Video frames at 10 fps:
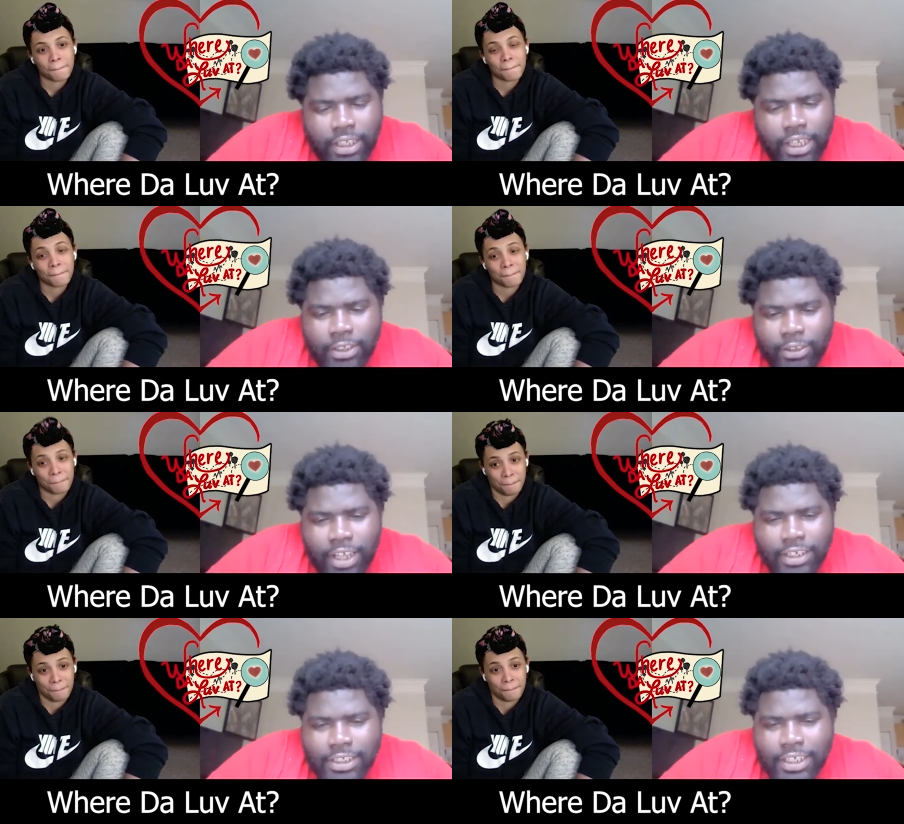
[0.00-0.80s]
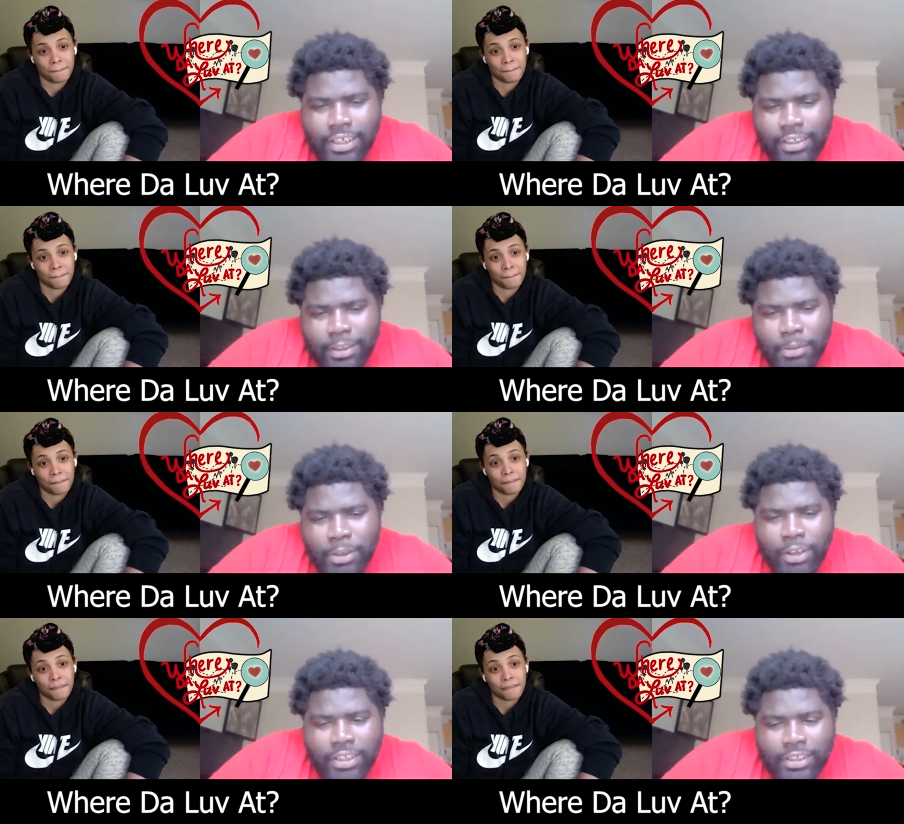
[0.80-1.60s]
Speaker 1: I gotta do a lot of shit.
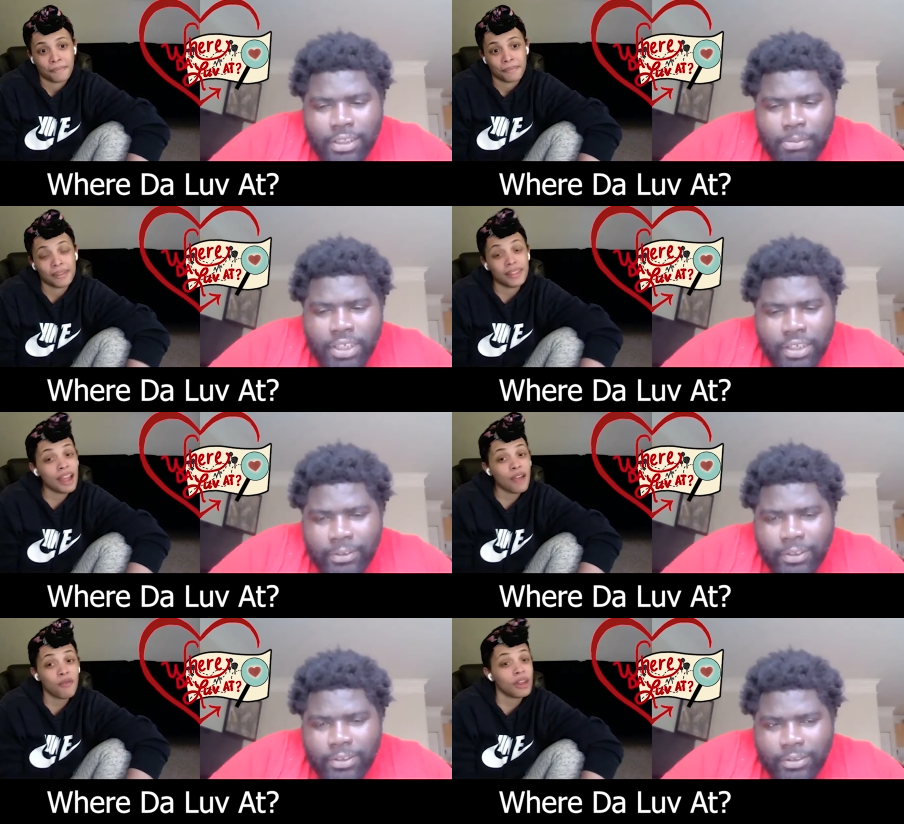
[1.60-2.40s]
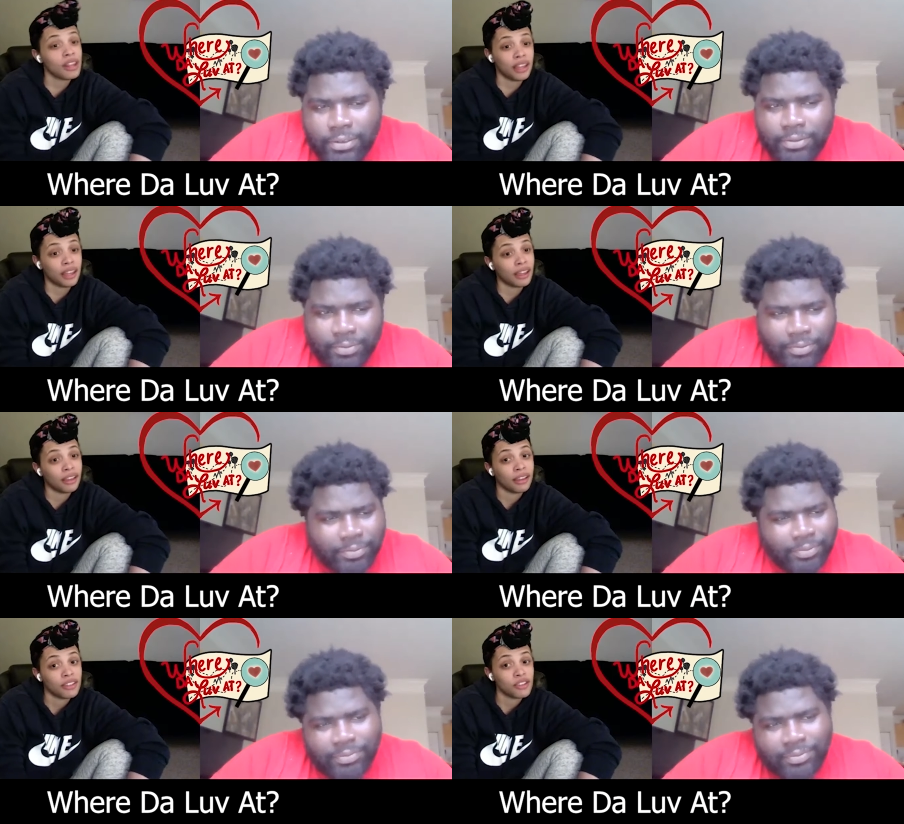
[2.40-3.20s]
Let me go get this.
Speaker 2: Not really.
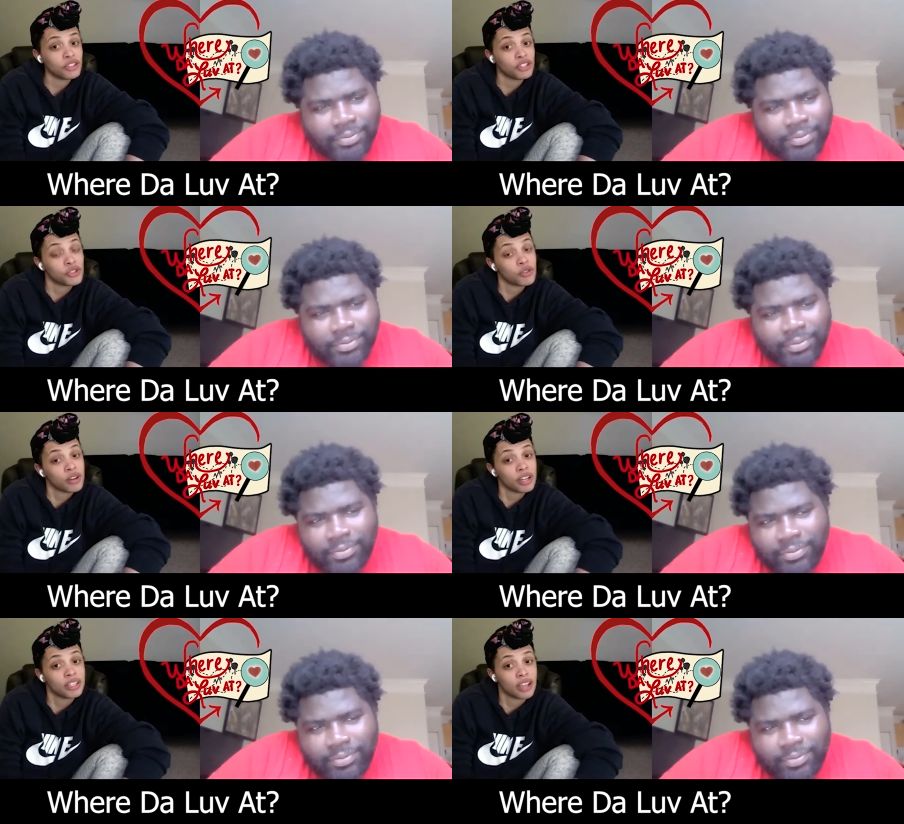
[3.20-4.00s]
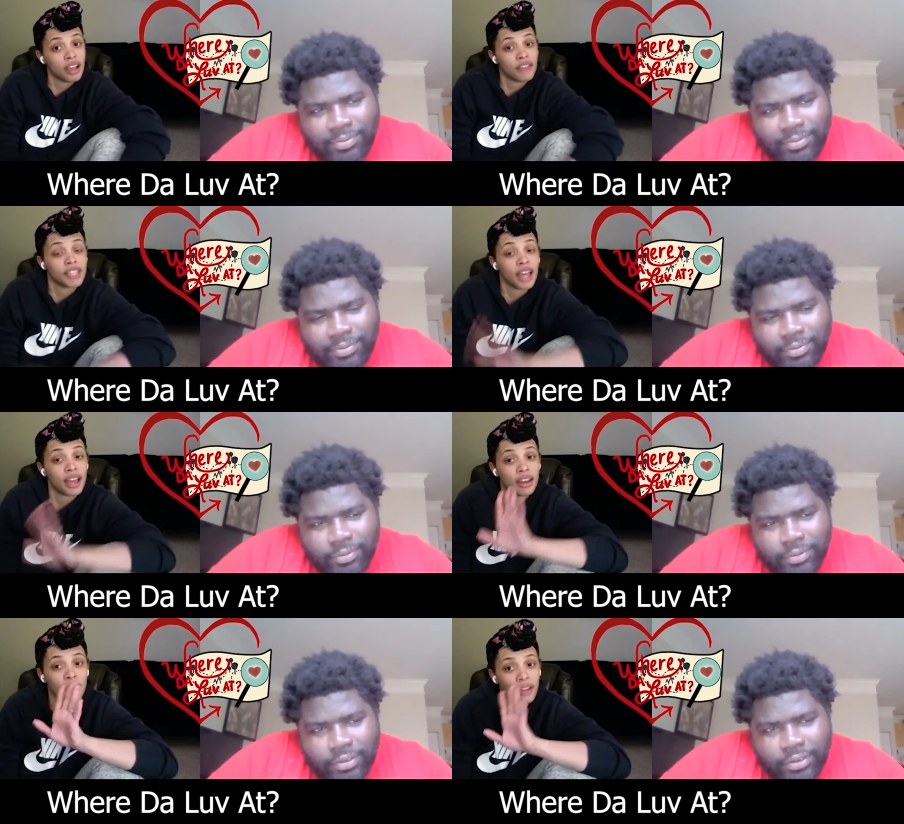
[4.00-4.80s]
There's a shortage of, side
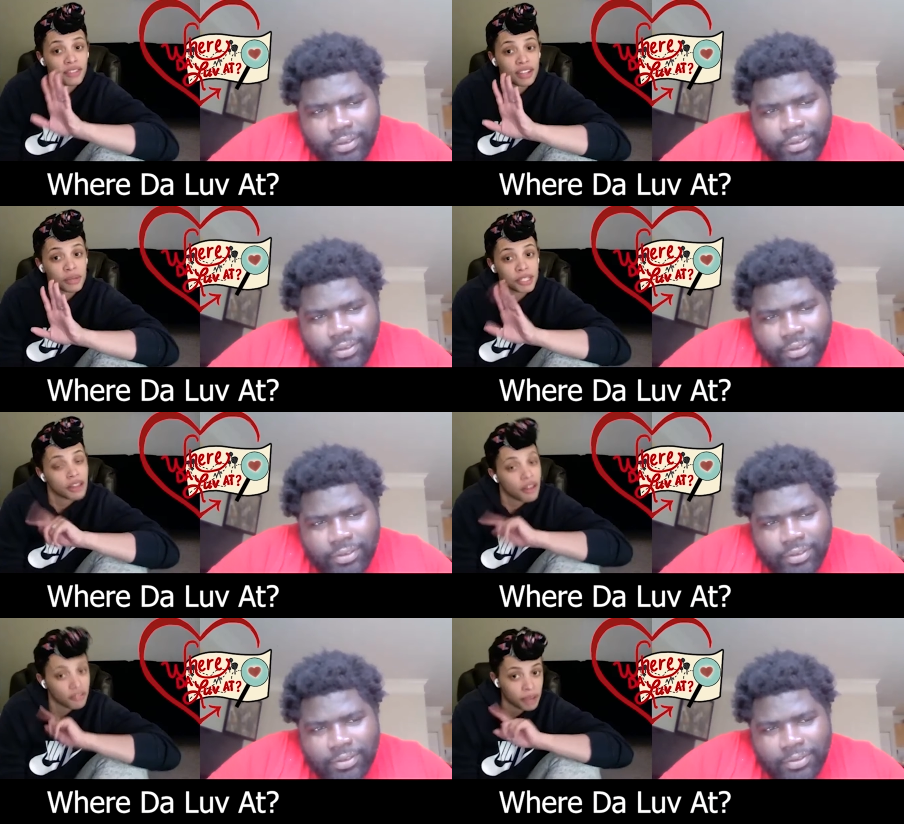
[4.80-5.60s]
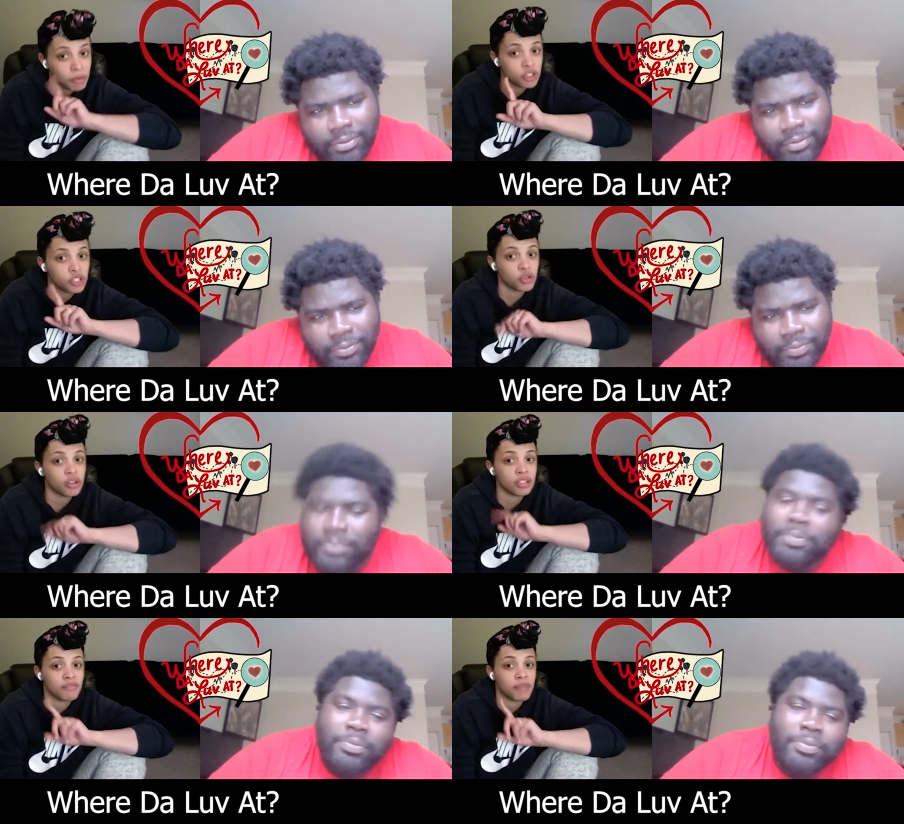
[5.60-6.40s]
note, we'll have to talk about this off camera. There's a
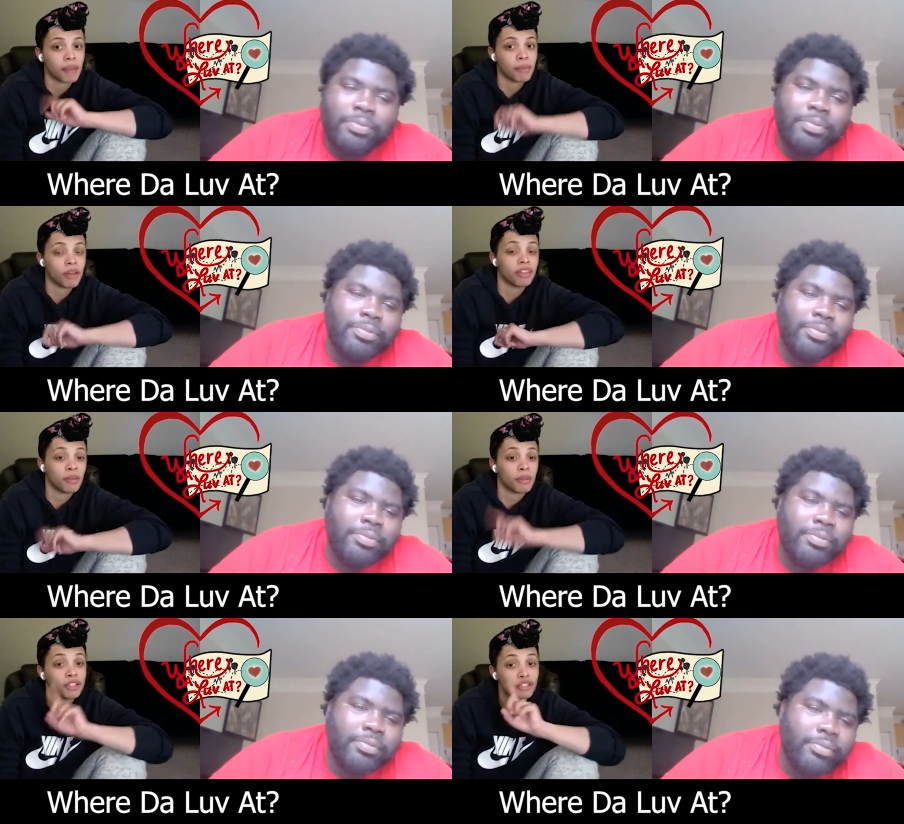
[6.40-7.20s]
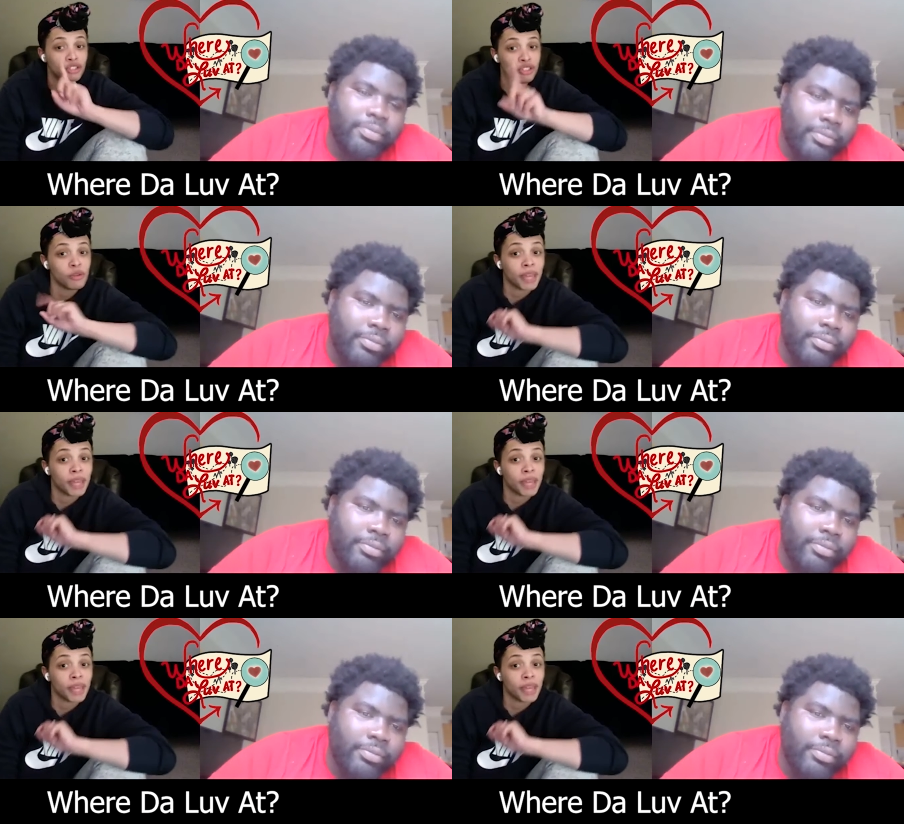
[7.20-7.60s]
shortage of black male therapists. You would be